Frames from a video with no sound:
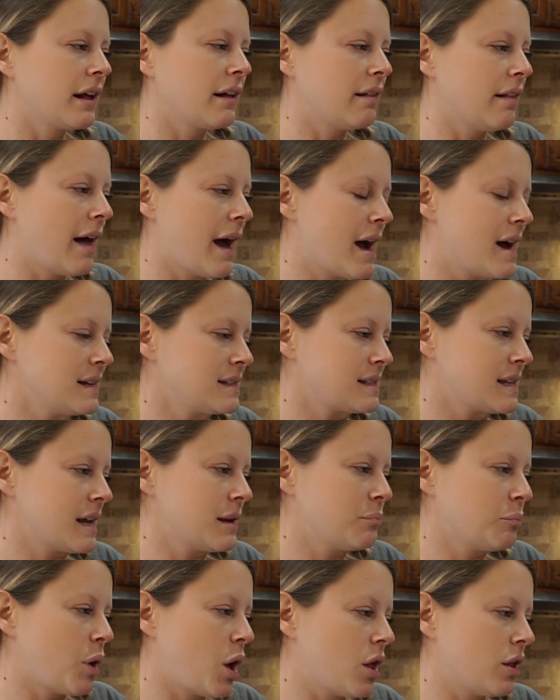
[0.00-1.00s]
glass
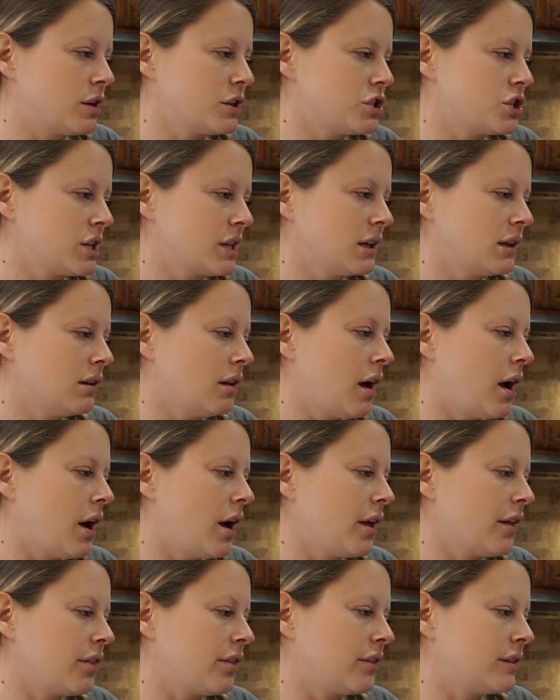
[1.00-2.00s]
and polishing
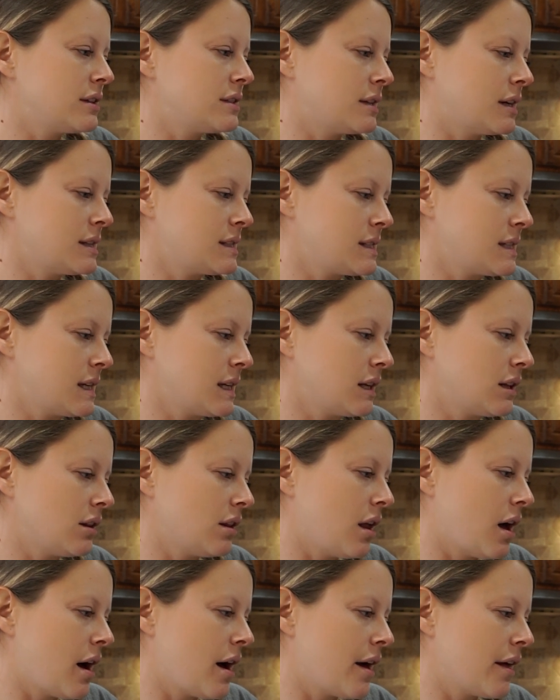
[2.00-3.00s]
cloth, dusting
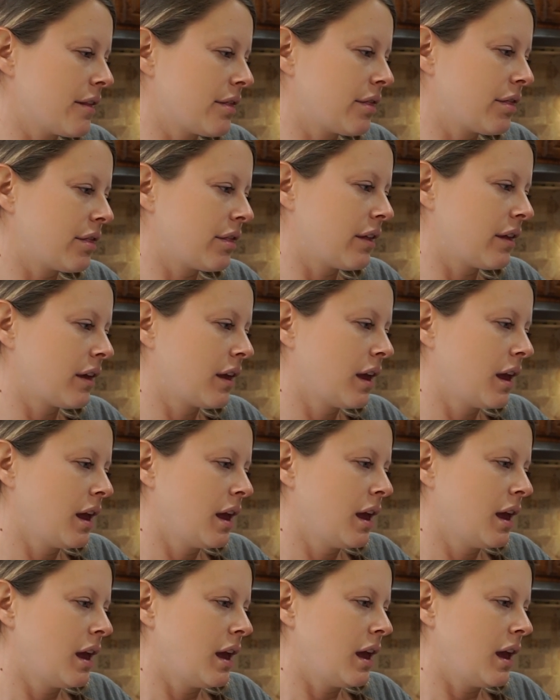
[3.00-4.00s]
cloth,
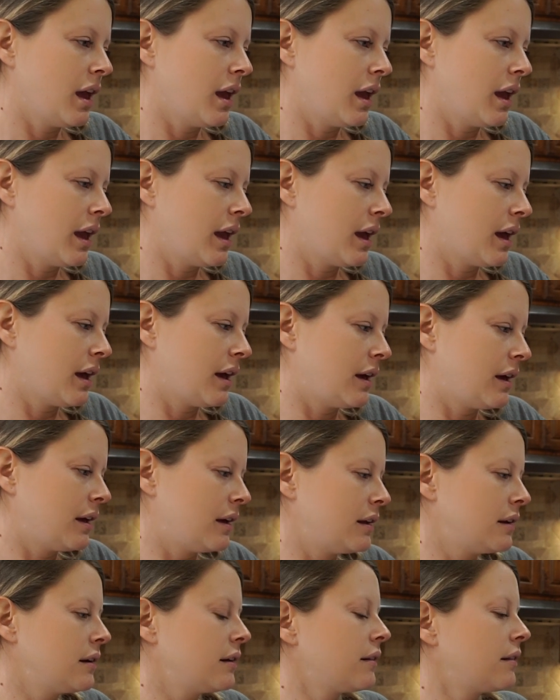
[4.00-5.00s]

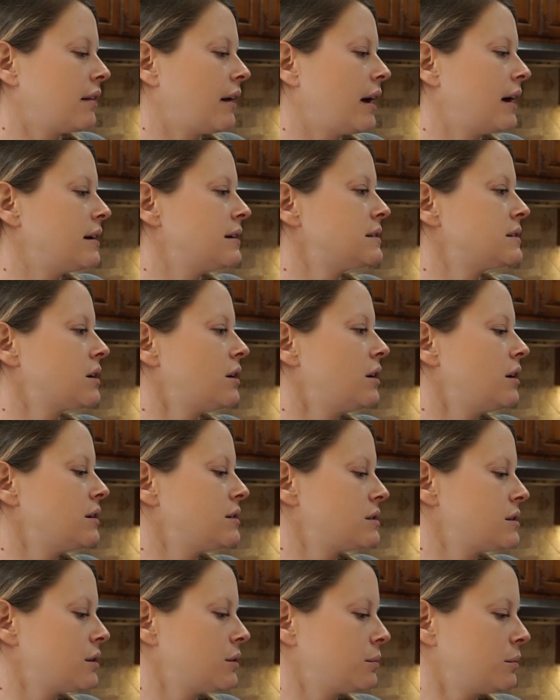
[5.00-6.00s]
and that is
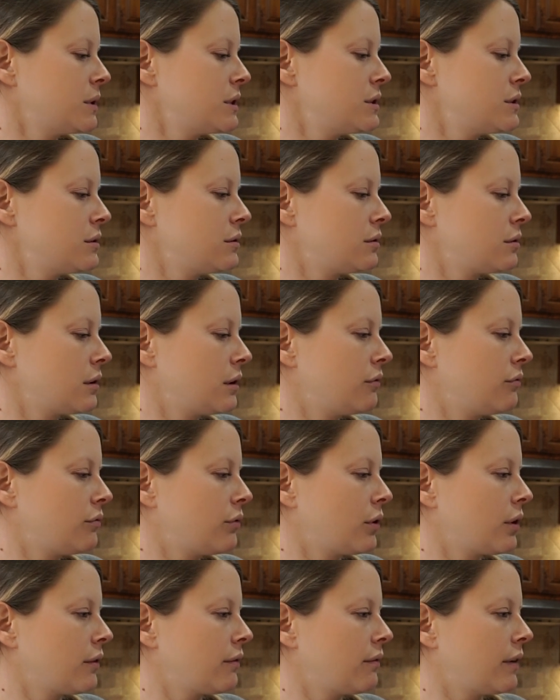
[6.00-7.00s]
all. So 1, 2, 3, 4,
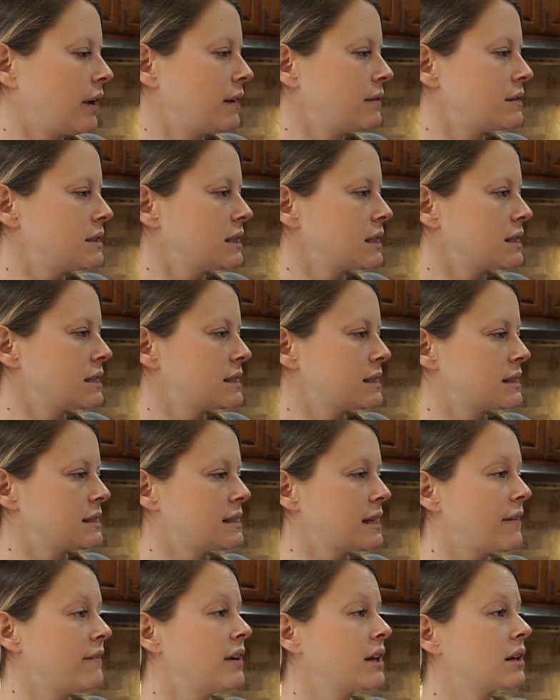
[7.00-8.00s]
5, 6,
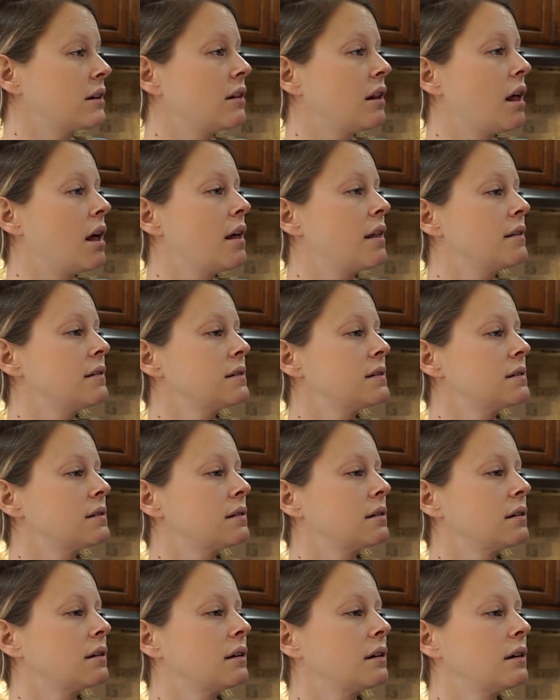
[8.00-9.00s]
7 cloths.